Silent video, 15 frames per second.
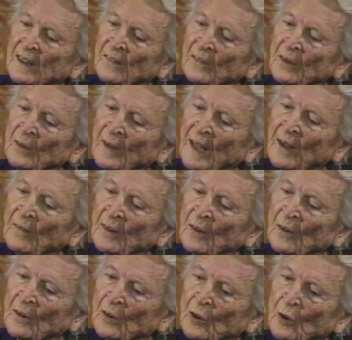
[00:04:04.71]
If you have a
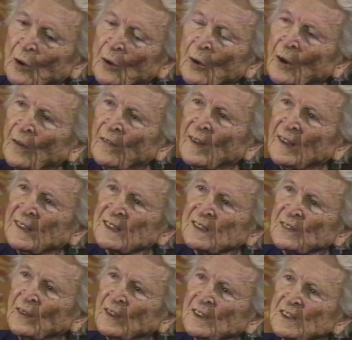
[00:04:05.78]
core that
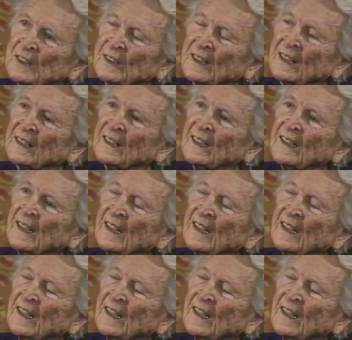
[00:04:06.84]
is functioning,